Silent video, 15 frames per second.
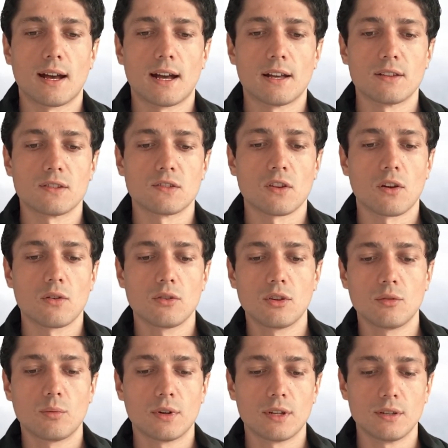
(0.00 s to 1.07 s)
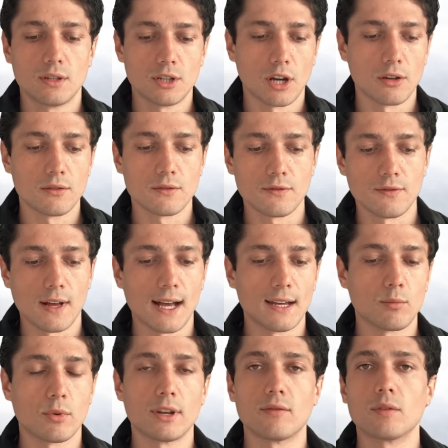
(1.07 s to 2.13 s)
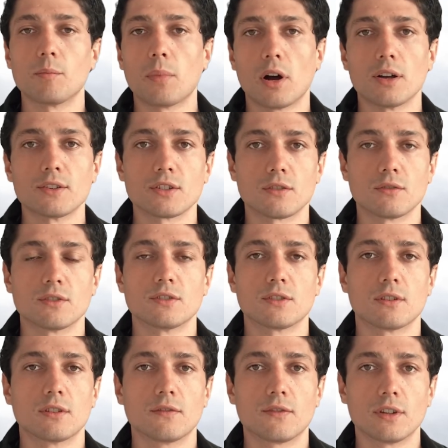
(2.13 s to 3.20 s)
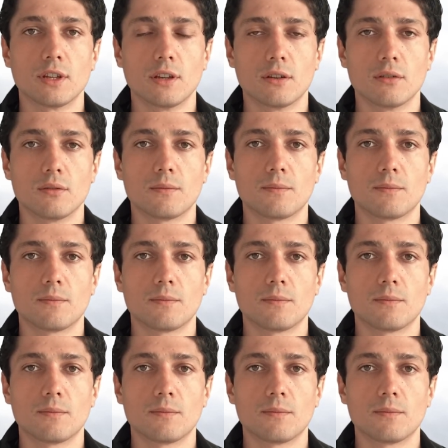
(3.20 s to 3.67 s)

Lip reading: So you would, find whatever posture is good for you.